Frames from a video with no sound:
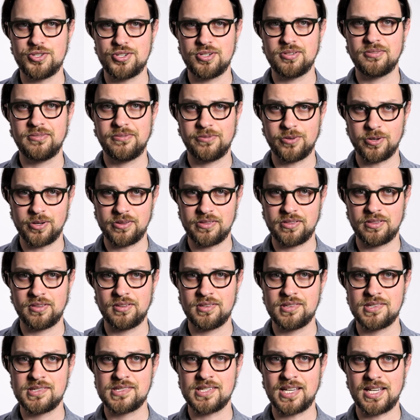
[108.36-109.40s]
June 4th,
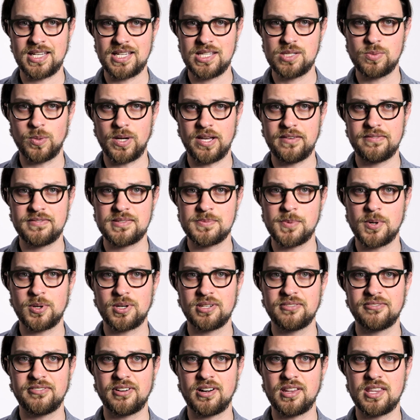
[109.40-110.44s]
Saeed's wife spoke
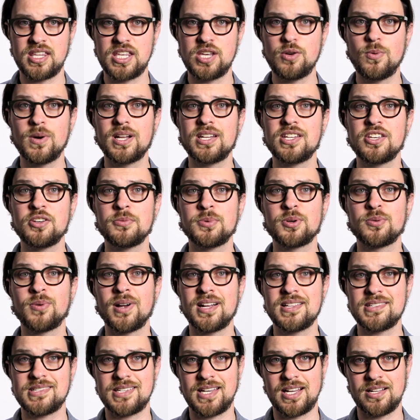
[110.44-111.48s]
in front of the UN Human
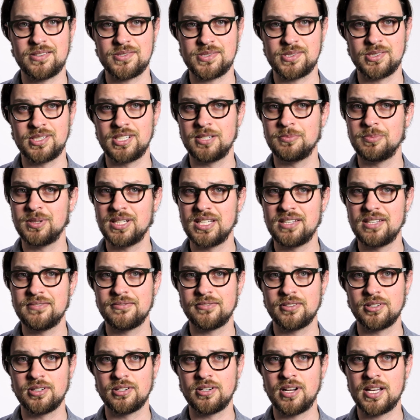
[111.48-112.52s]
Rights Council in a plea
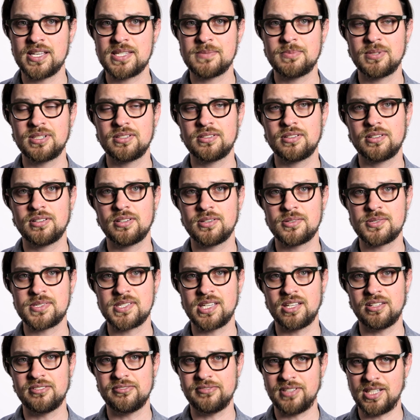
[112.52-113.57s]
for her husband,
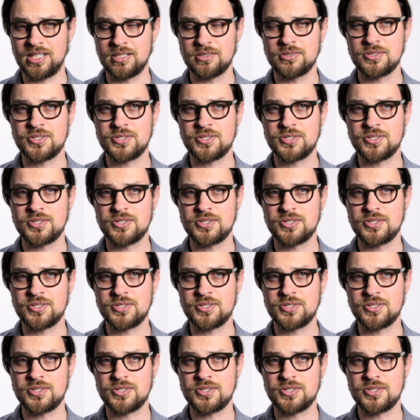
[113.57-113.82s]
herself, and her